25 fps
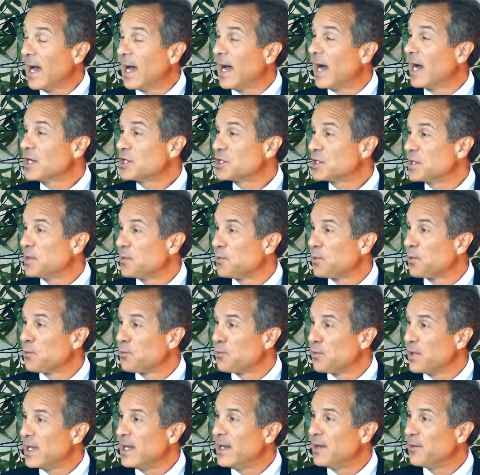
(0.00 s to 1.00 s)
actually, we're
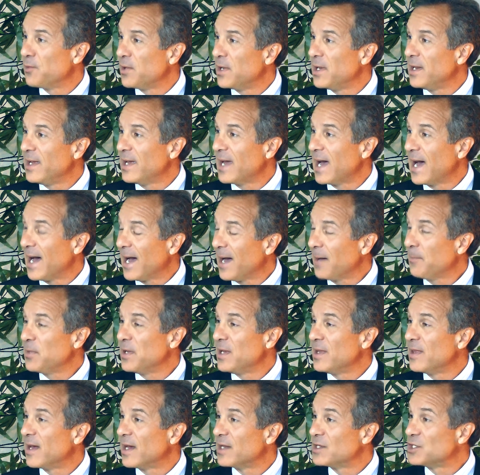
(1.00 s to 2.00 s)
really, really
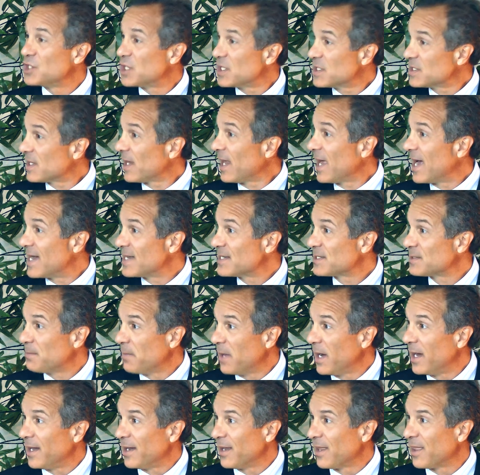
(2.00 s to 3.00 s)
happy that just last
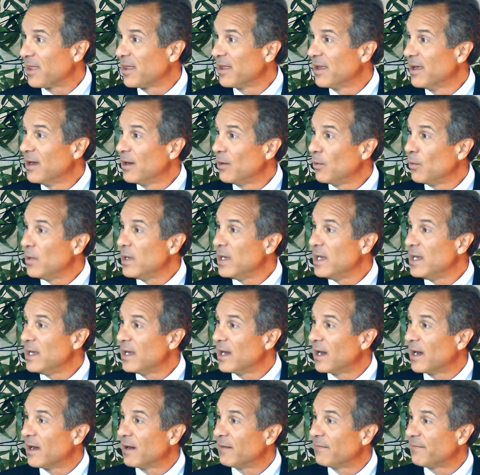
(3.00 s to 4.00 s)
month we
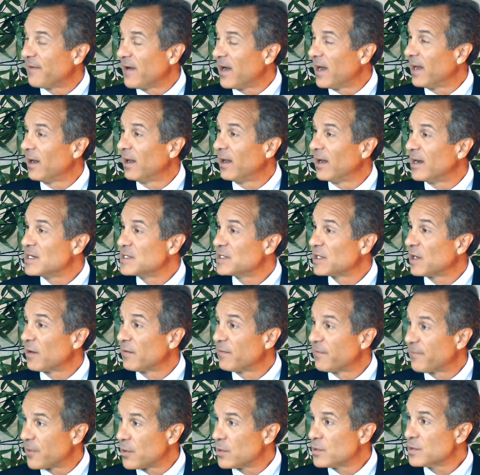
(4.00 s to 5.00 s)
finalized our
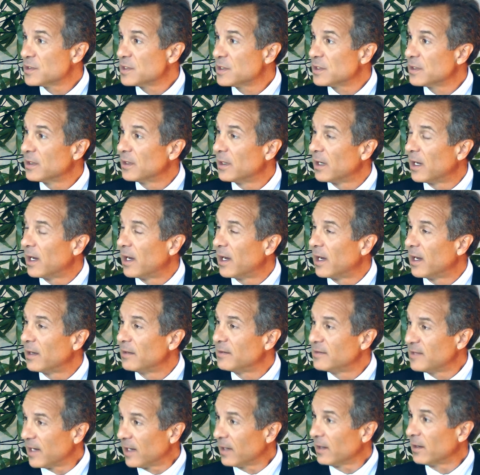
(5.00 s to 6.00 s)
first
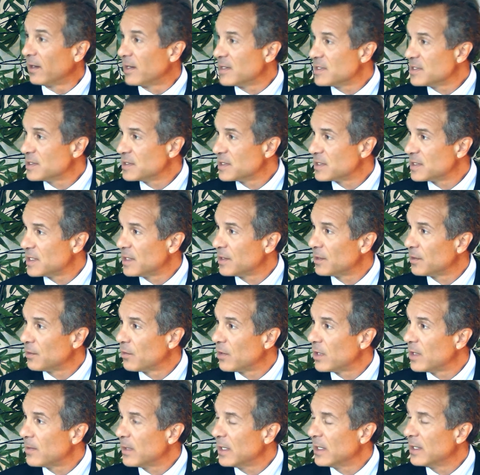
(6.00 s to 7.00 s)
tech licensing
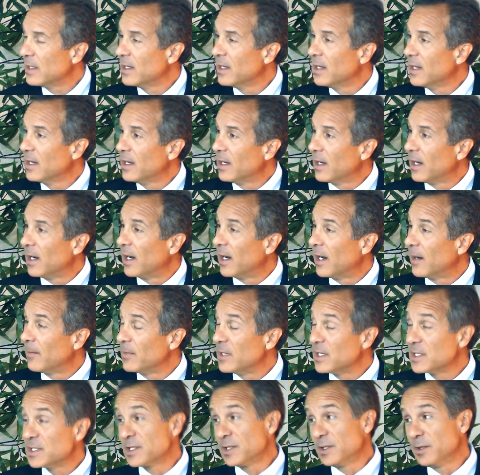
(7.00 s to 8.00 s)
agreement.
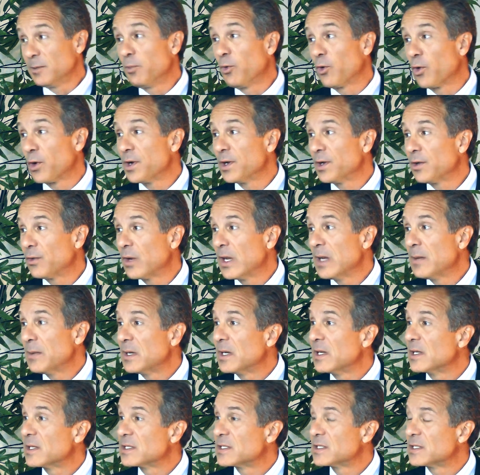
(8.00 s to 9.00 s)
It's an important
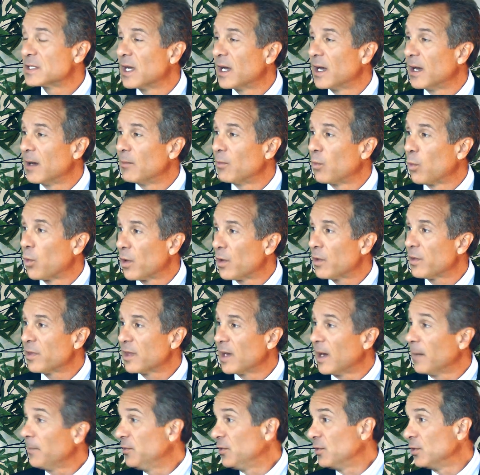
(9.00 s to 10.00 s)
agreement. It's
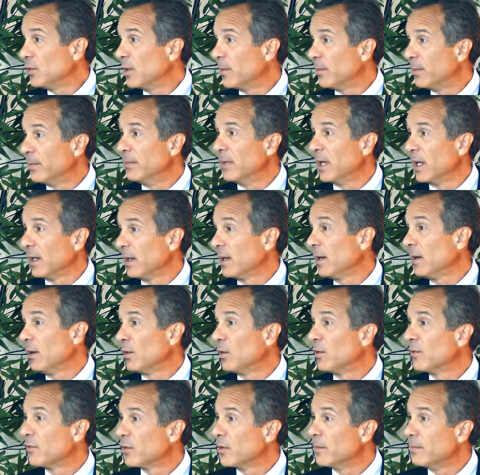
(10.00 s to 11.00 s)
worth up to a
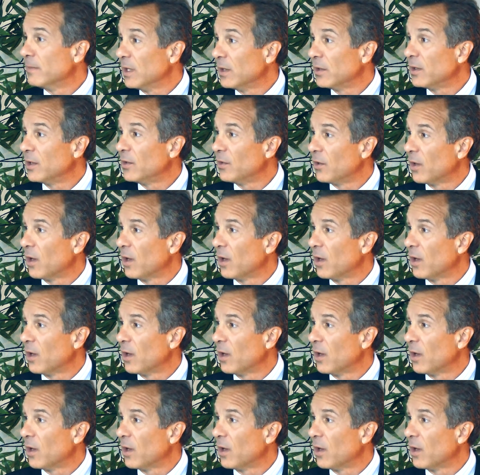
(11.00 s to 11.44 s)
little over $1 million.